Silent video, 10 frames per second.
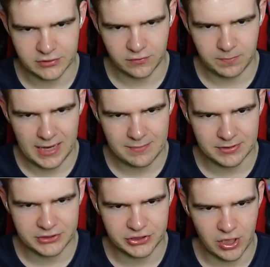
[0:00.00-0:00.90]
stuff by
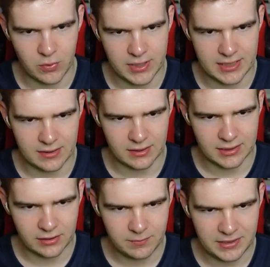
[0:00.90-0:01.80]
Bastoni and a
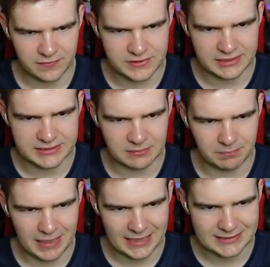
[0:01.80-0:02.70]
little bit of decent
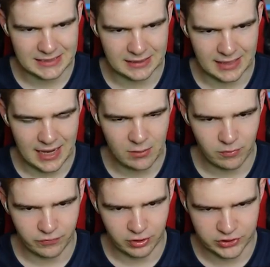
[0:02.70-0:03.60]
passing there.
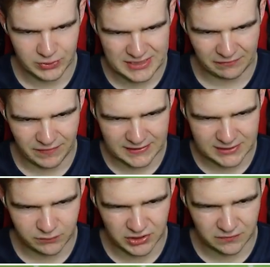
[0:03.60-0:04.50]
Of course, we're
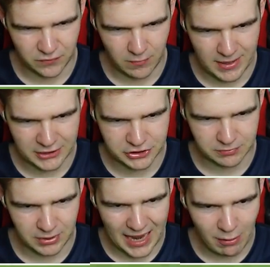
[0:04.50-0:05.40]
defensive with the formation,
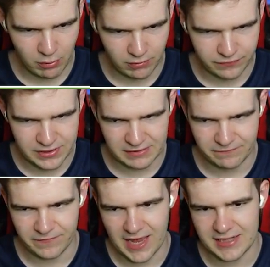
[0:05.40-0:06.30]
but out of the
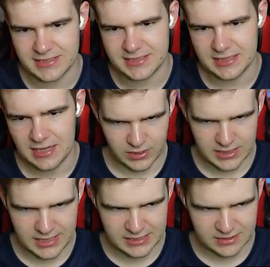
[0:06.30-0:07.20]
defense, we
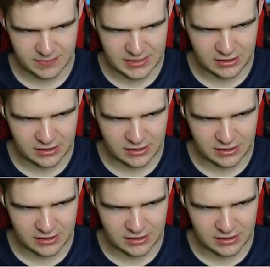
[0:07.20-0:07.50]
need to be